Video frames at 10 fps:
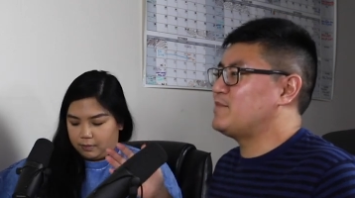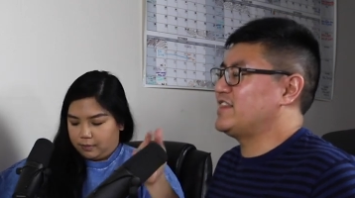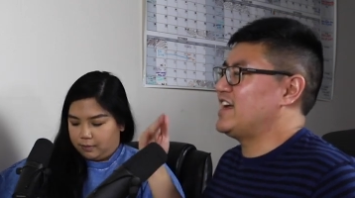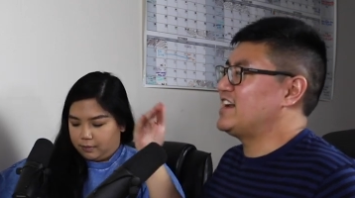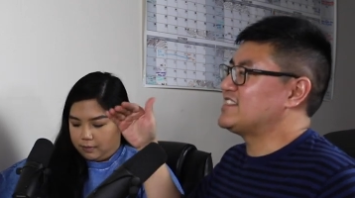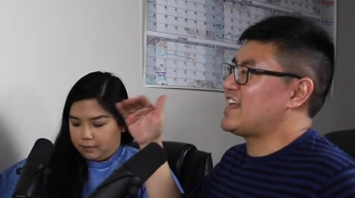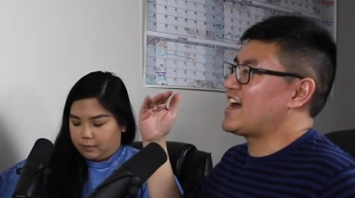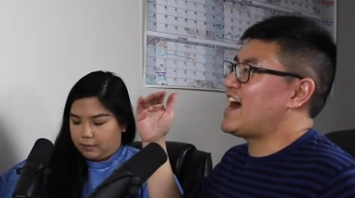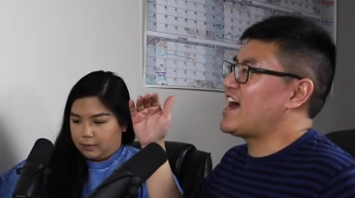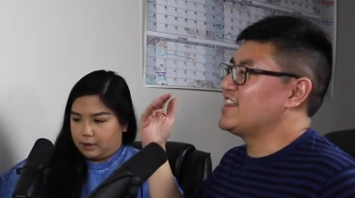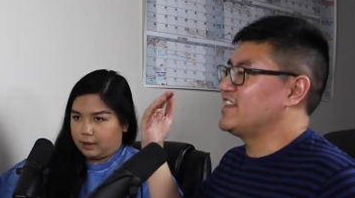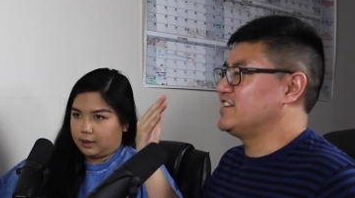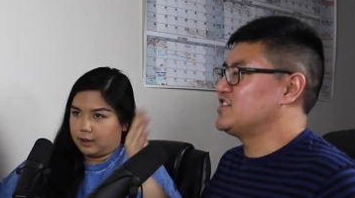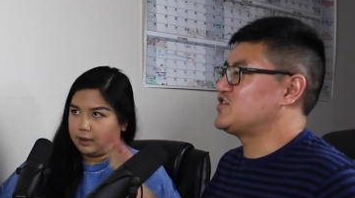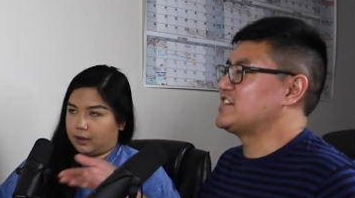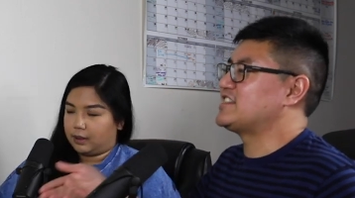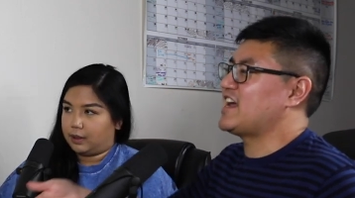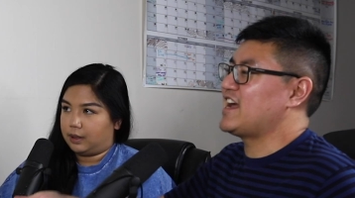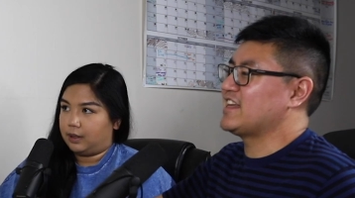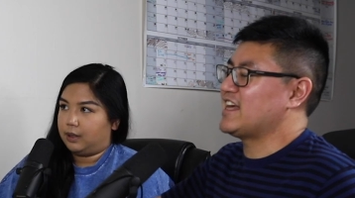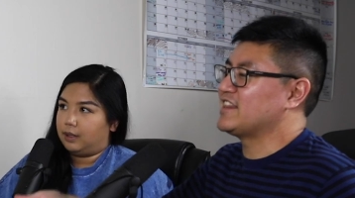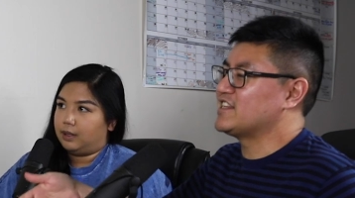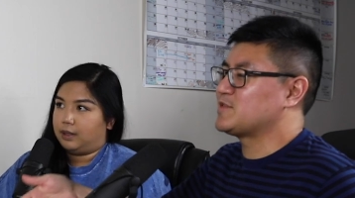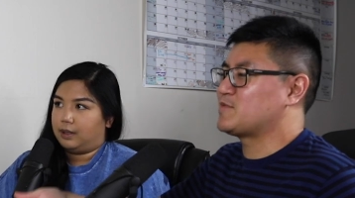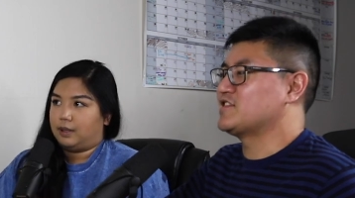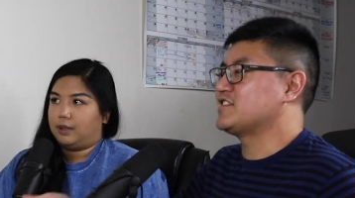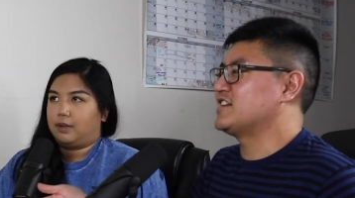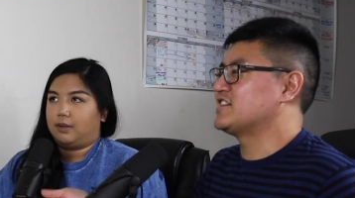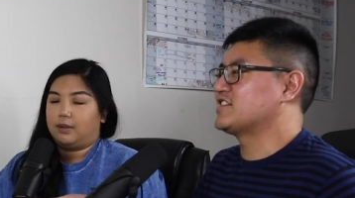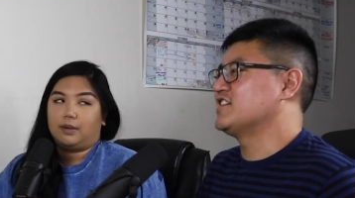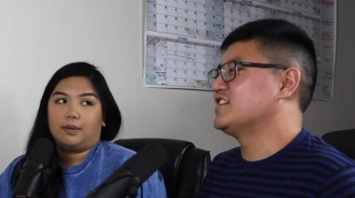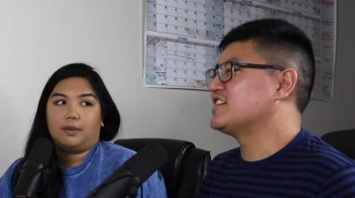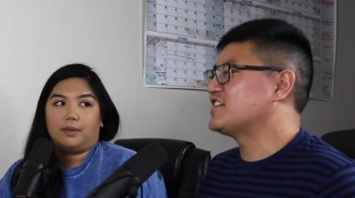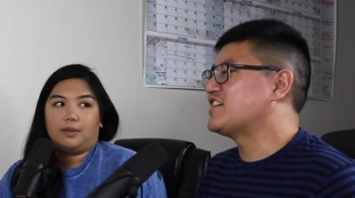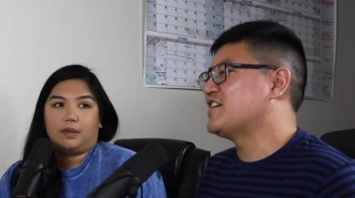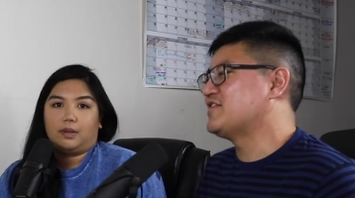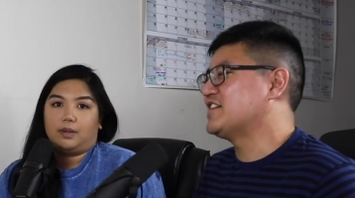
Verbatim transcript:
Speaker 1: but uh-huh. then is like high in the industry saying that this person wow. is good. You know what I